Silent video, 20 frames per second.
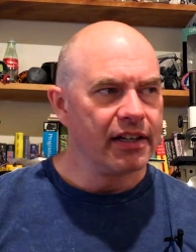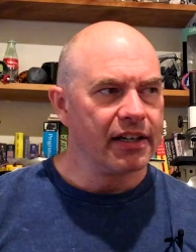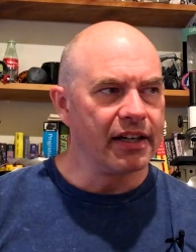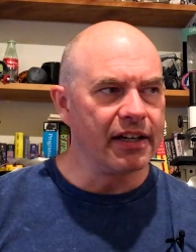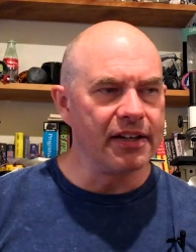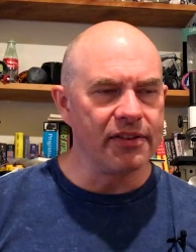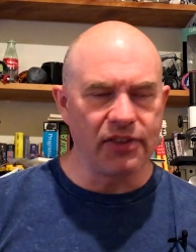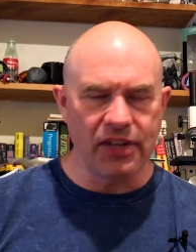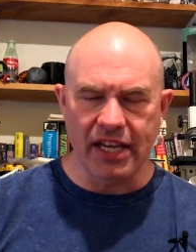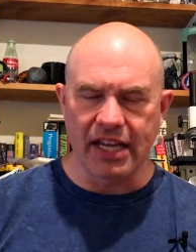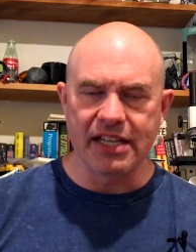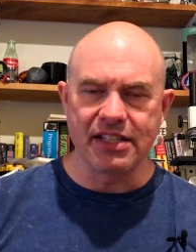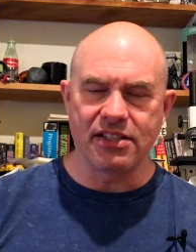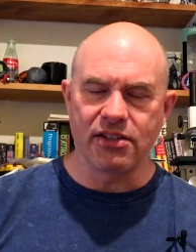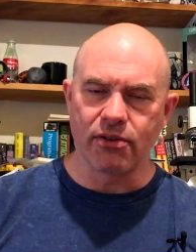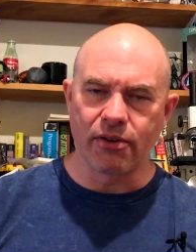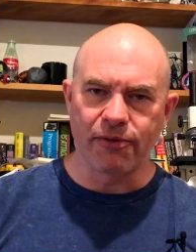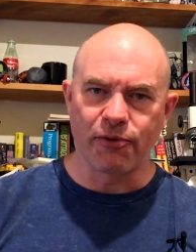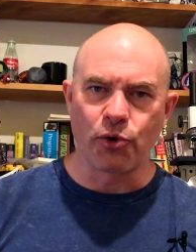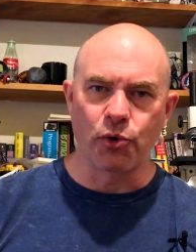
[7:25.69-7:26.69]
Uh, the
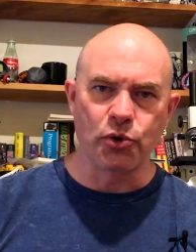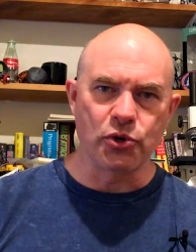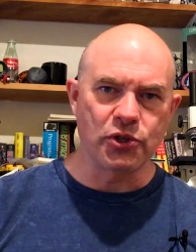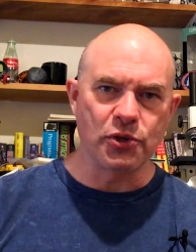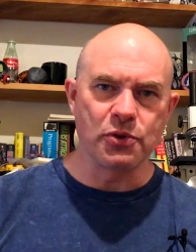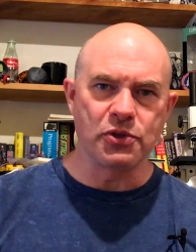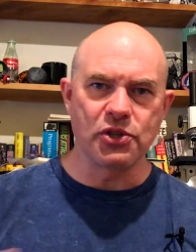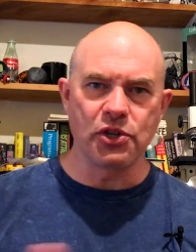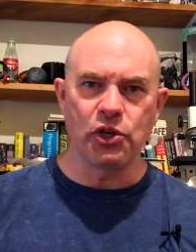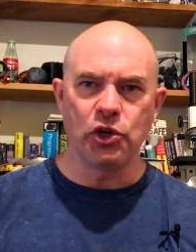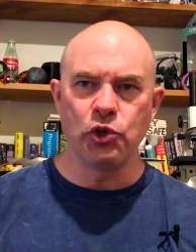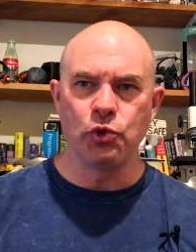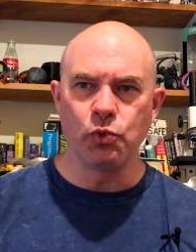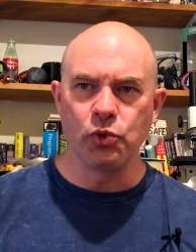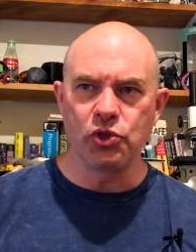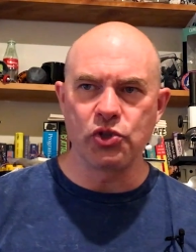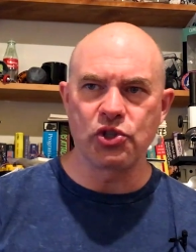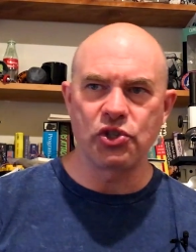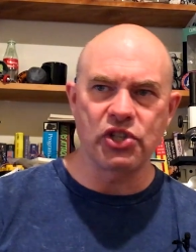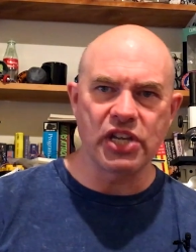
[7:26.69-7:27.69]
idea, of course, was that you
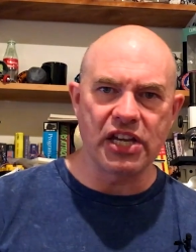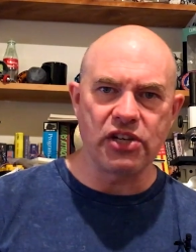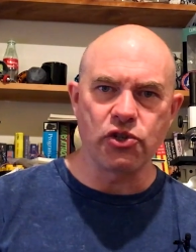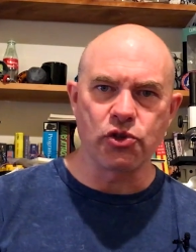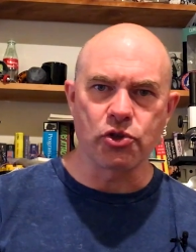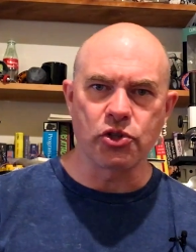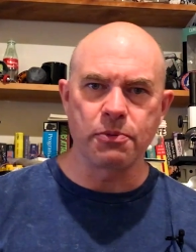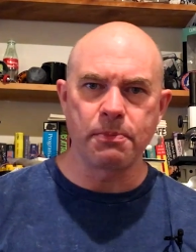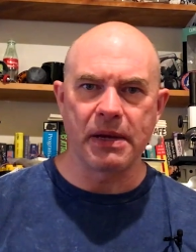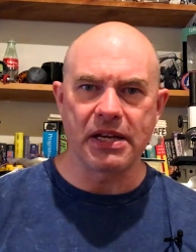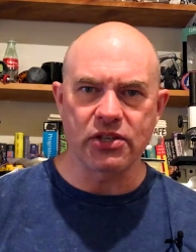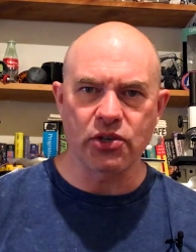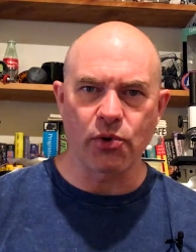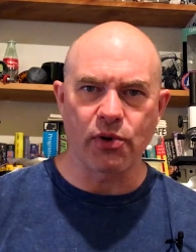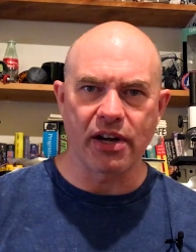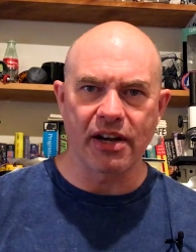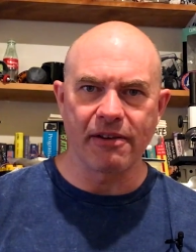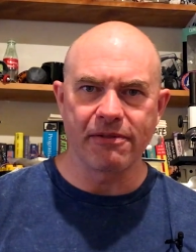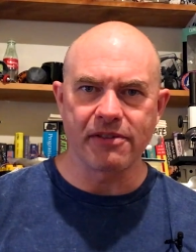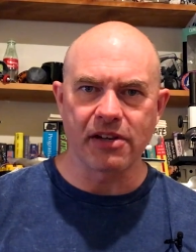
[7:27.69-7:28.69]
would send your
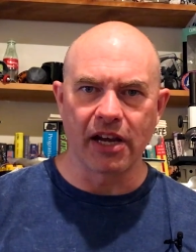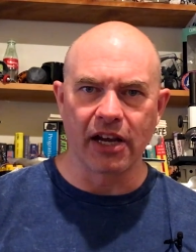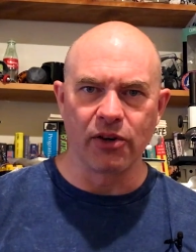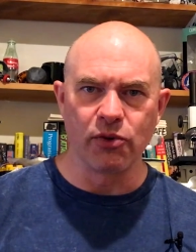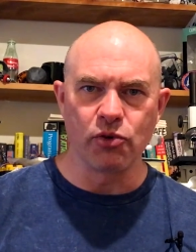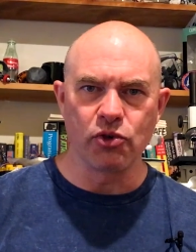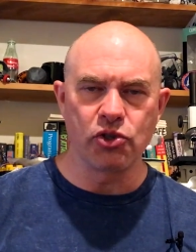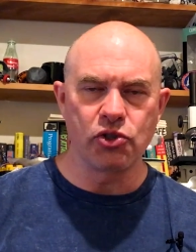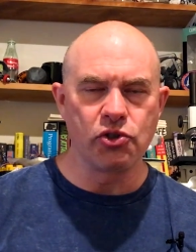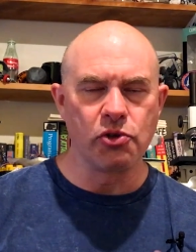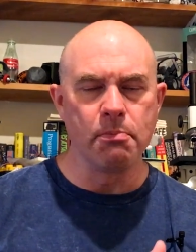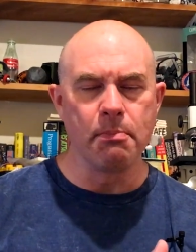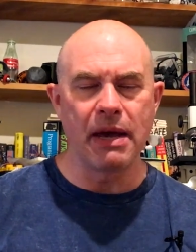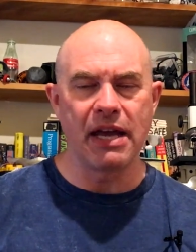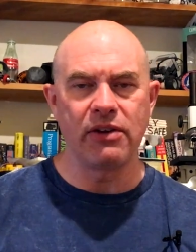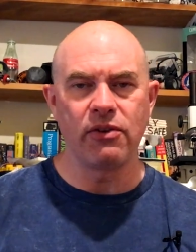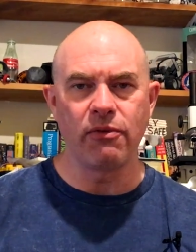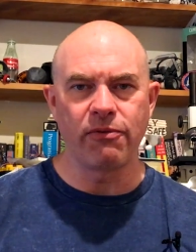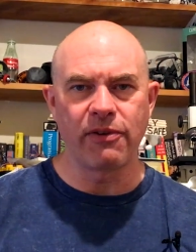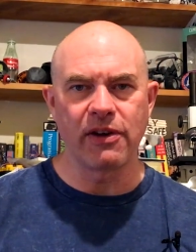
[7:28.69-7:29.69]
spacecraft out to
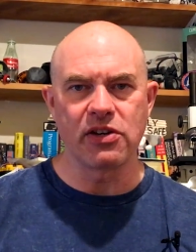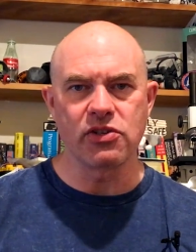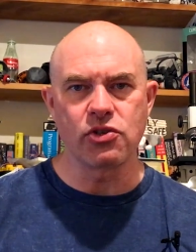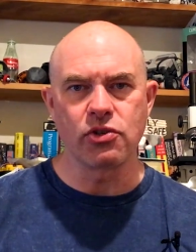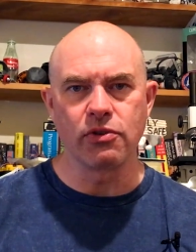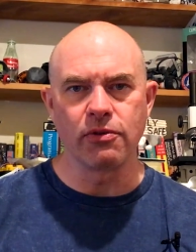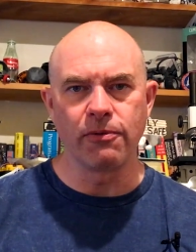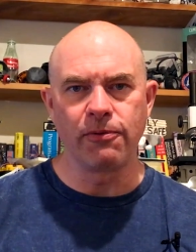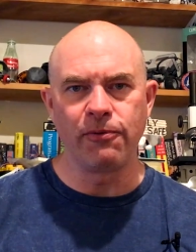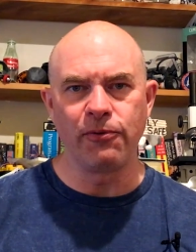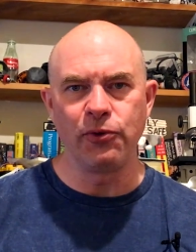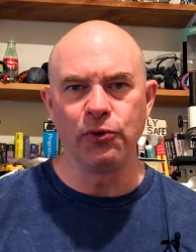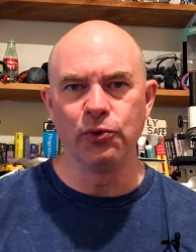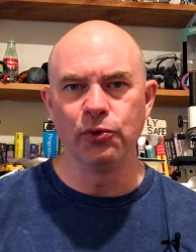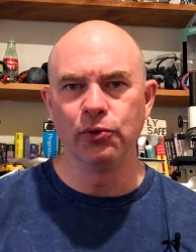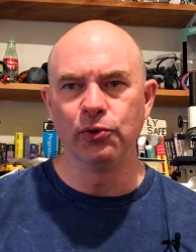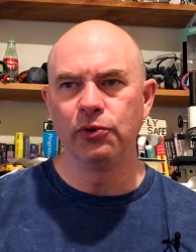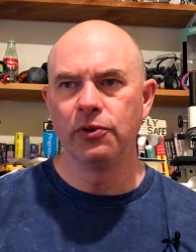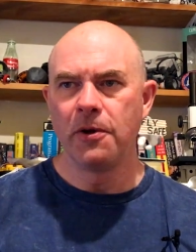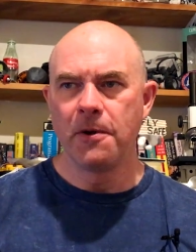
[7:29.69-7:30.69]
manufacture the
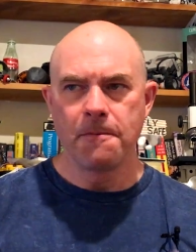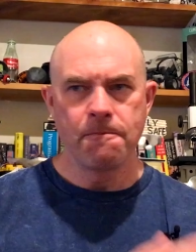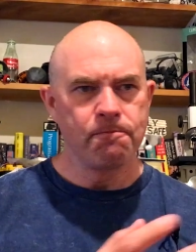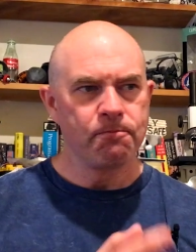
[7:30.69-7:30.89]
fuel